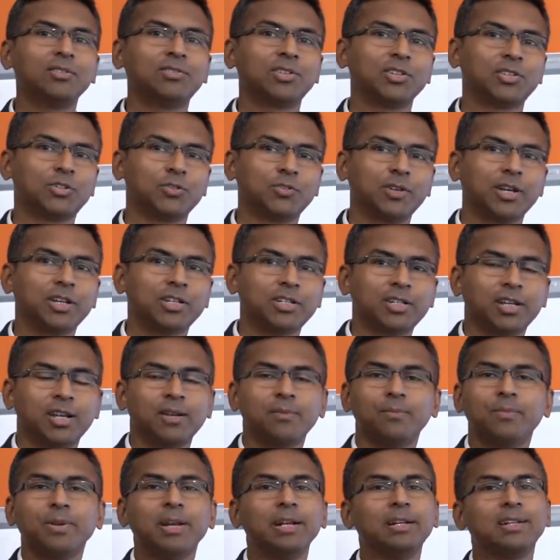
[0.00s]

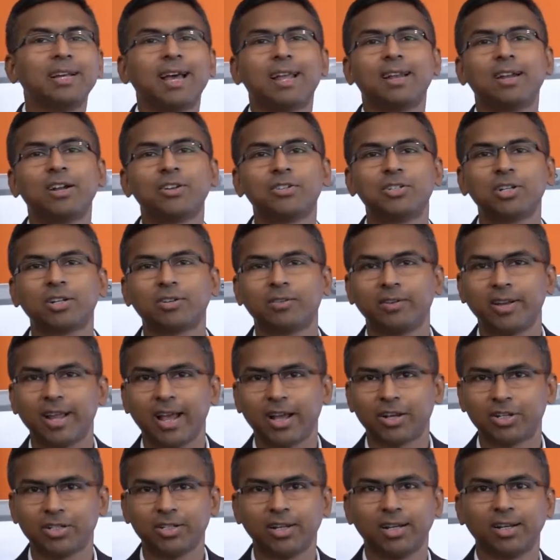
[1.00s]
situation, be it an allergic
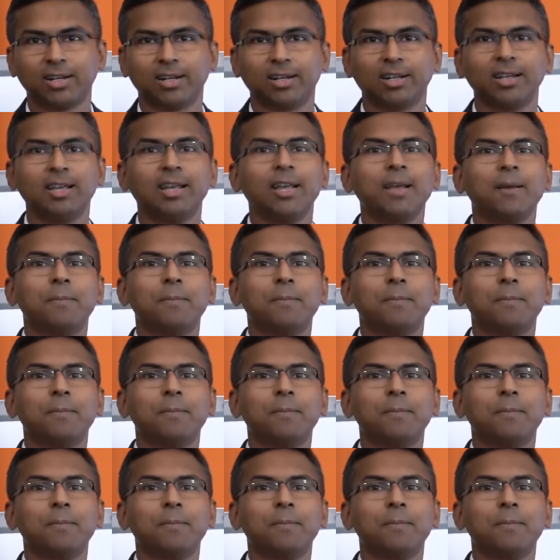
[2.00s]
reaction,